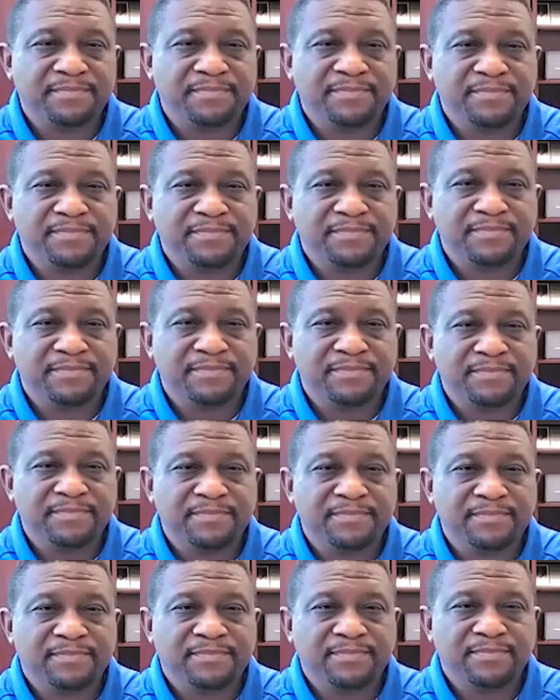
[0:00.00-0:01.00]

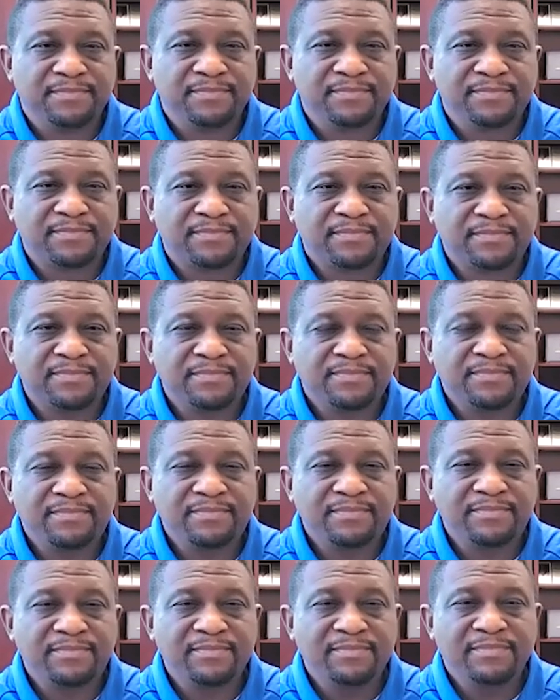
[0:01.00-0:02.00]

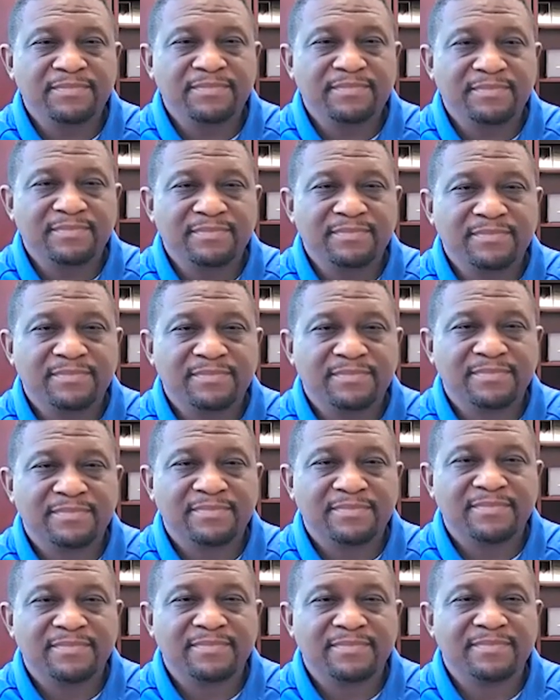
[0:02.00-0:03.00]

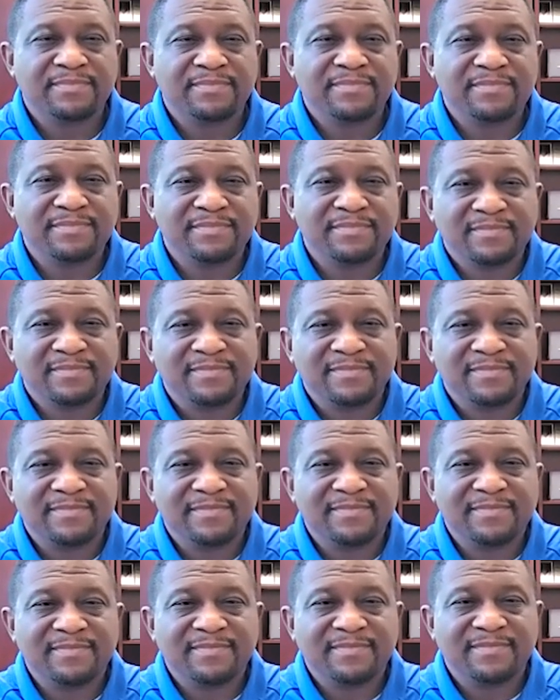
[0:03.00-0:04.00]

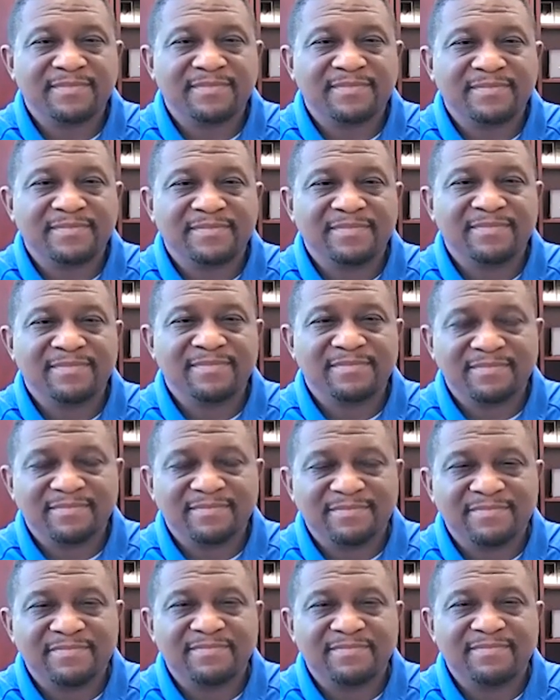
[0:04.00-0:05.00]

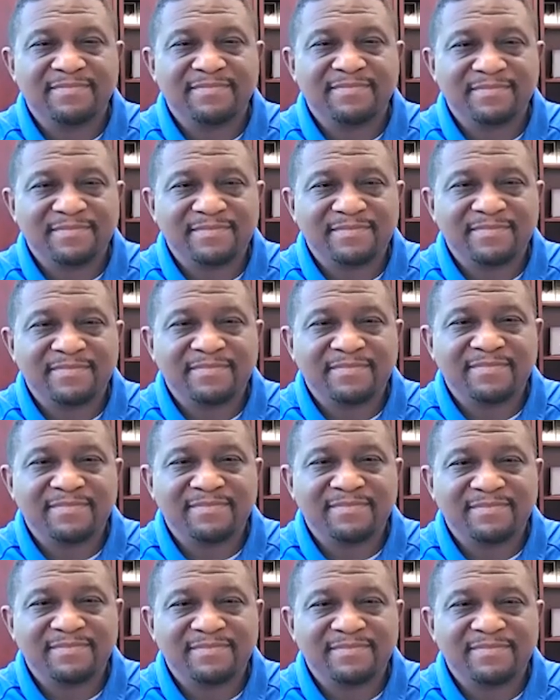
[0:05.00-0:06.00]

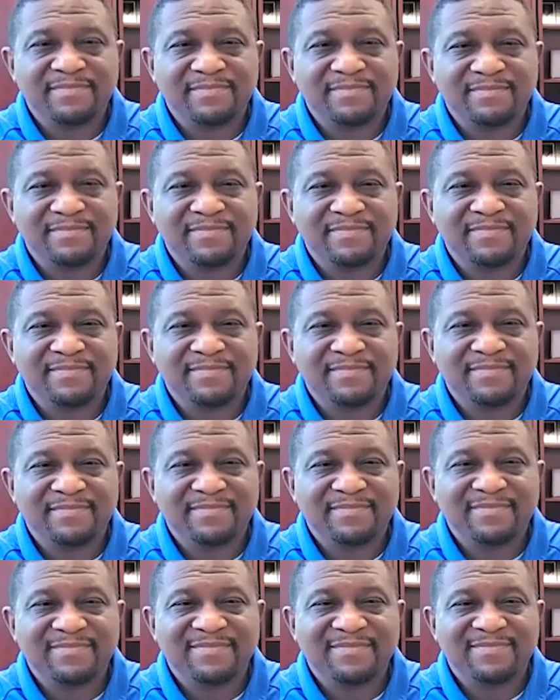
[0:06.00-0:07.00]

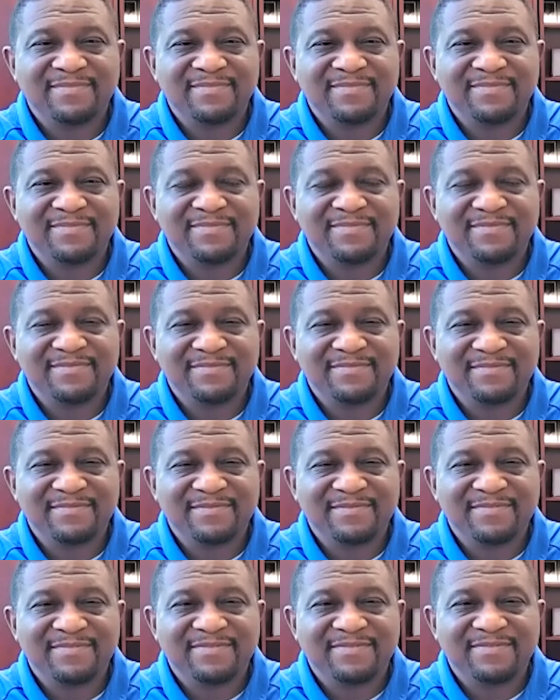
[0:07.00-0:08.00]
[no speech]